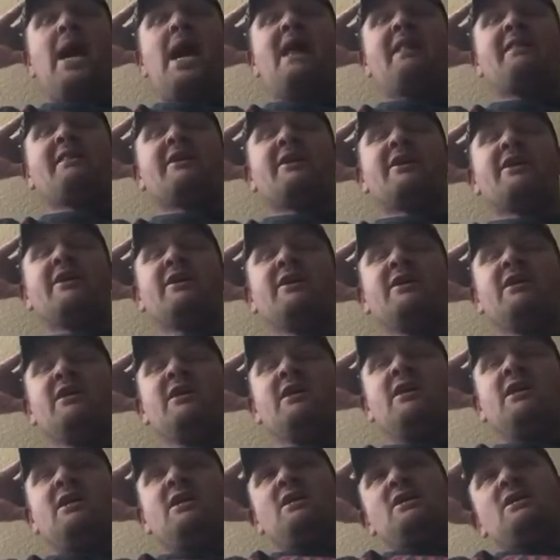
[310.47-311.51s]
Balor.
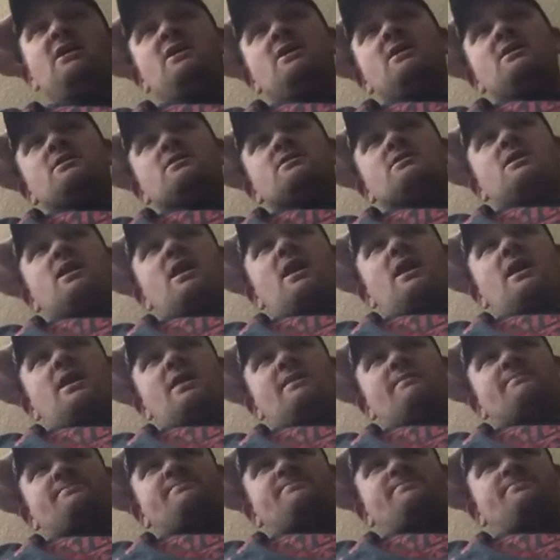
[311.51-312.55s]

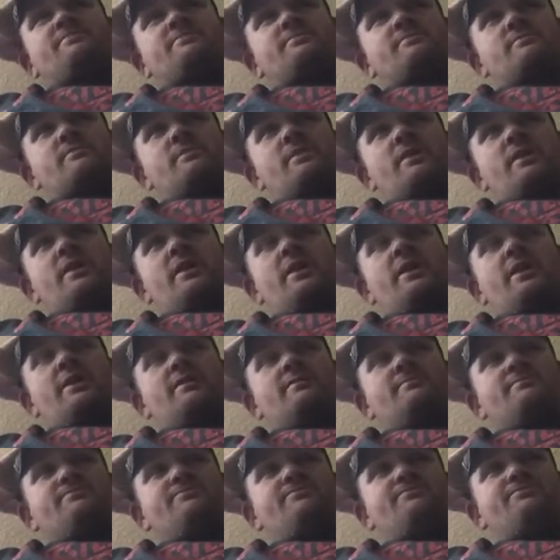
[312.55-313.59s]
Um, you
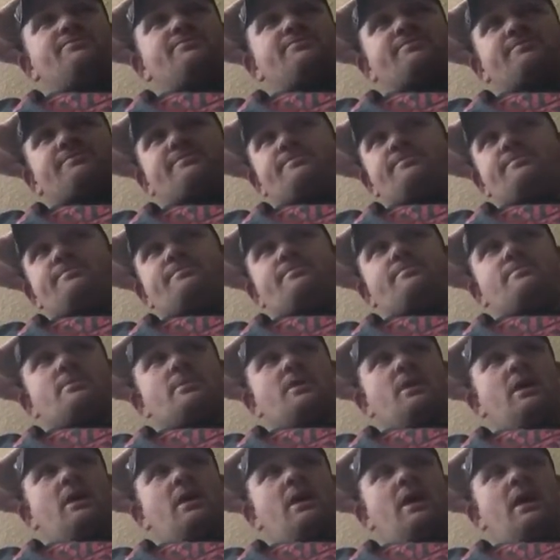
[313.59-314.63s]
know,
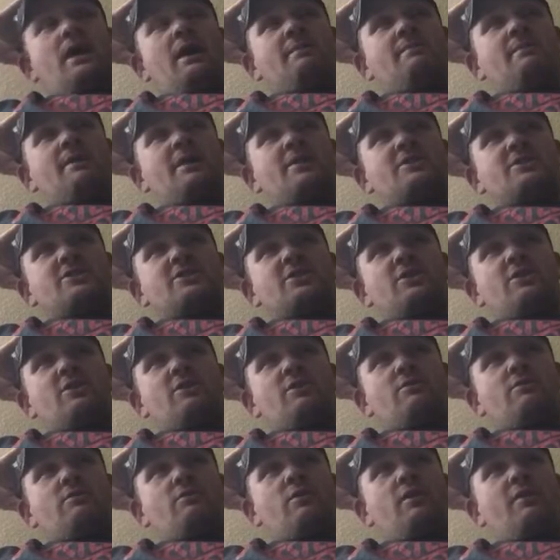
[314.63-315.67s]
I, am not
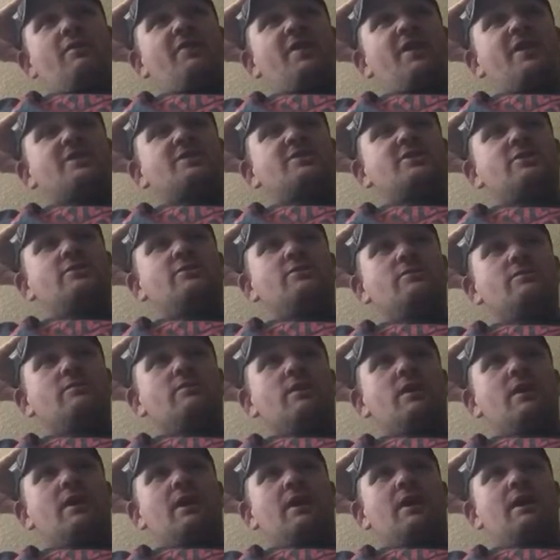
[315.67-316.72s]
sure what they do.
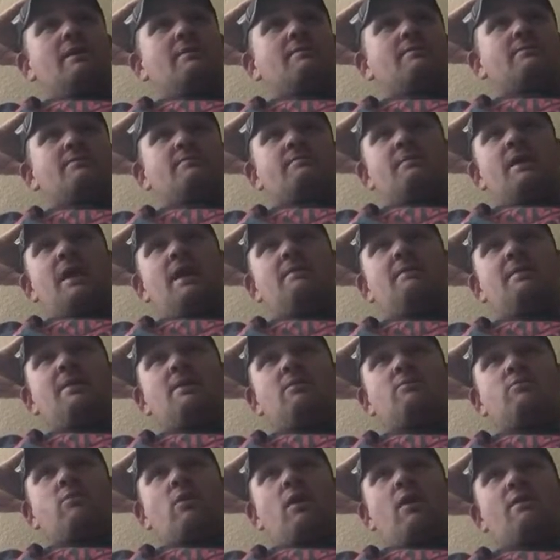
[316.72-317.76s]
Um,
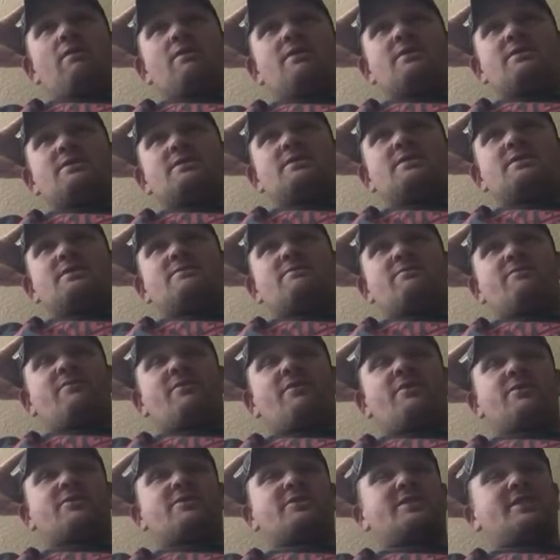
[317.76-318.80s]
maybe Rollins
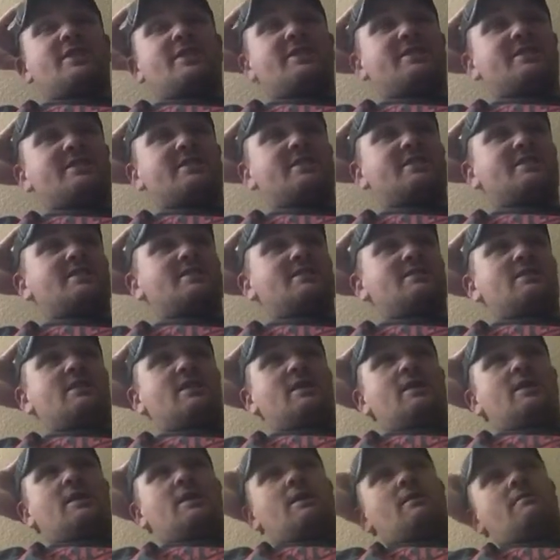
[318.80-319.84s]
versus
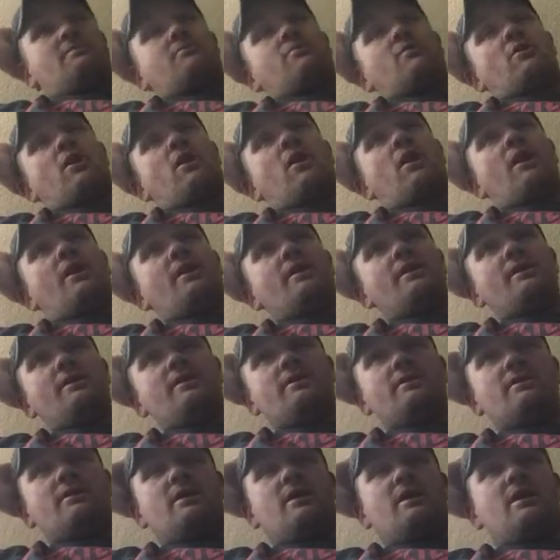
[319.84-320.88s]
uh, Braun,
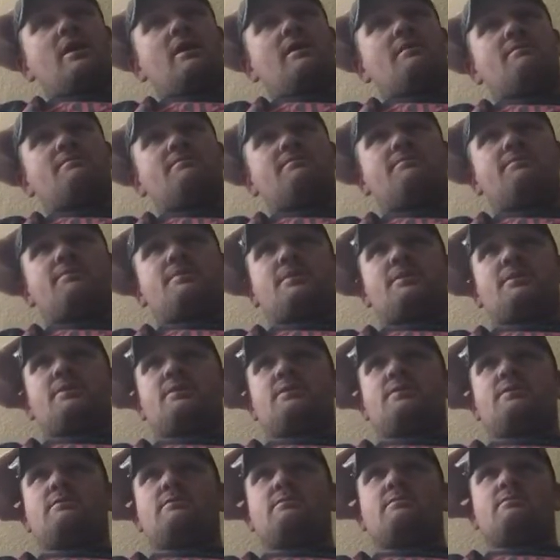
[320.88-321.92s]
uh, but
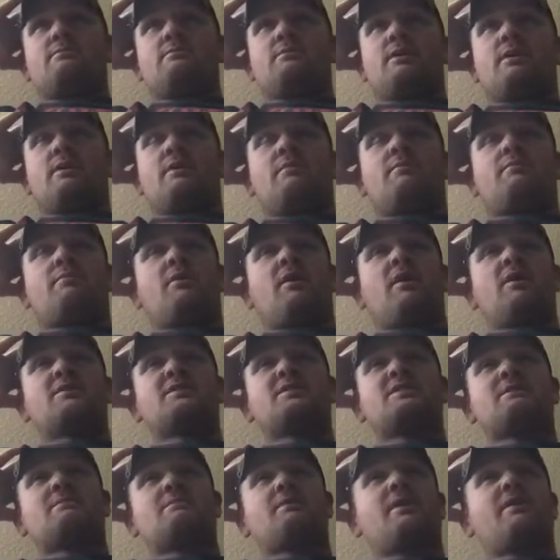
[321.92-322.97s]
you know,
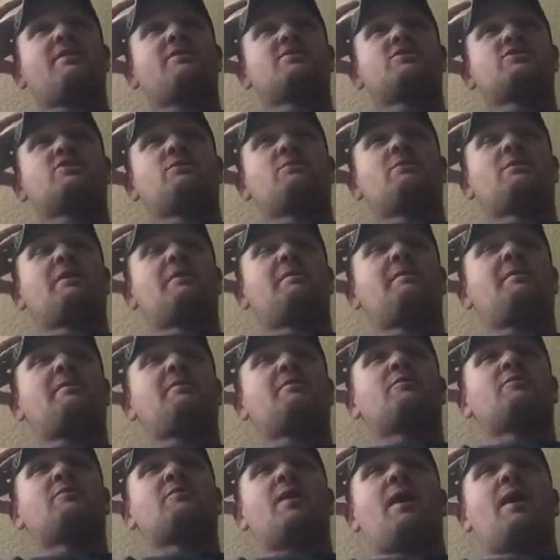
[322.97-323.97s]
Braun's somebody that's rumored to be with